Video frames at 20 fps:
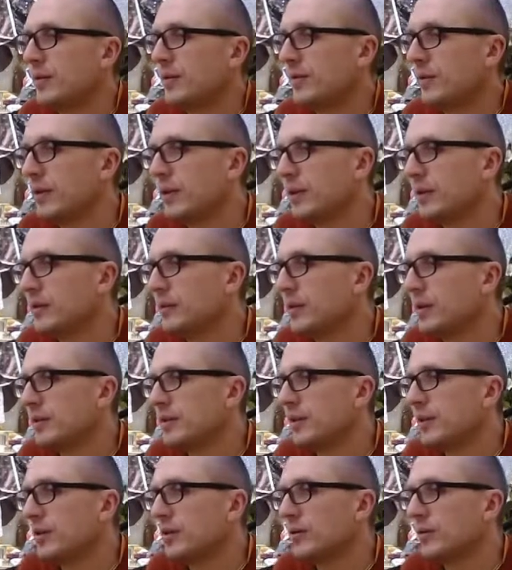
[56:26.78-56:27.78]
And there is
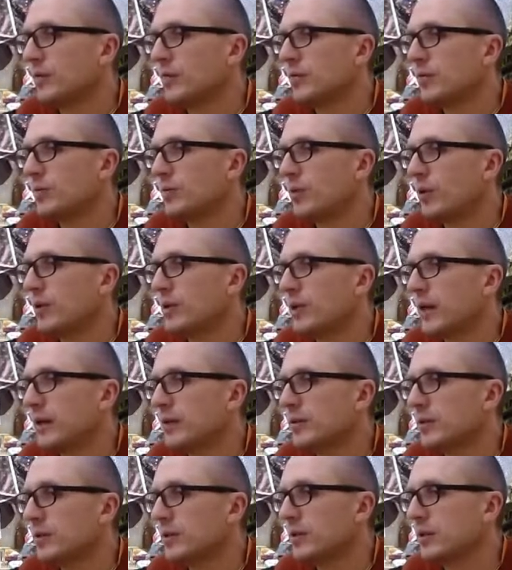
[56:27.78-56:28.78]
a lot of support
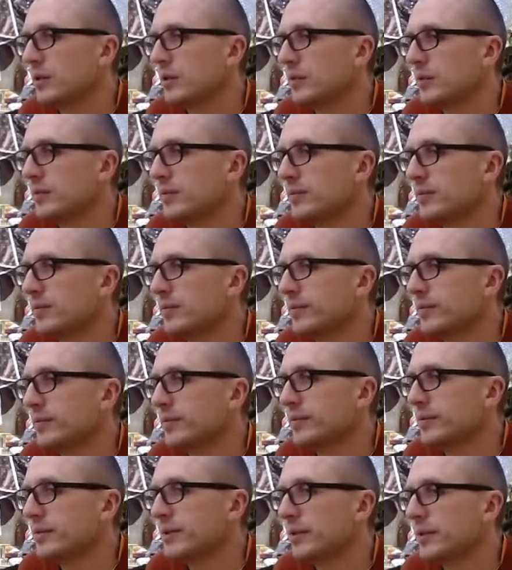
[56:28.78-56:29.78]
actually
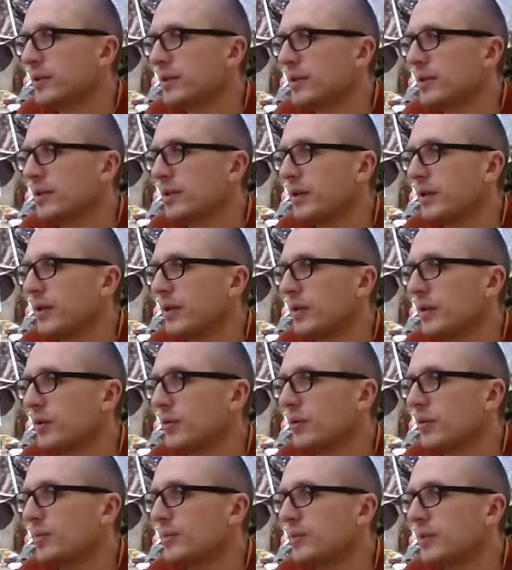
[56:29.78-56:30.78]
in the care
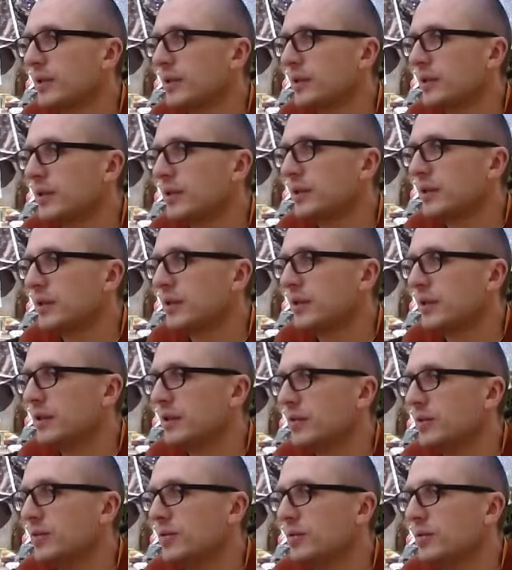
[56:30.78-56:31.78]
homes, etc. They
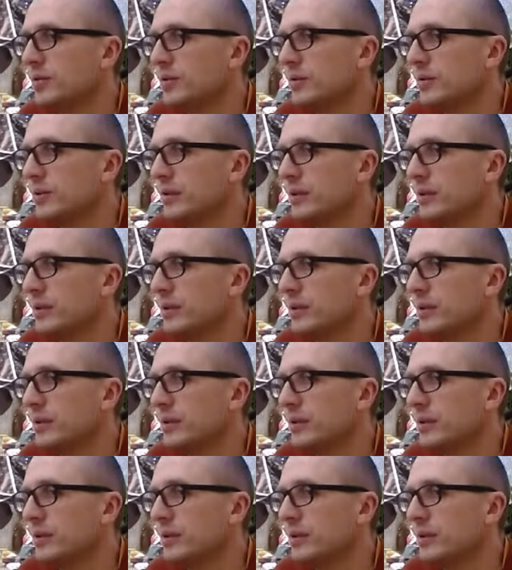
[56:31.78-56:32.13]
do,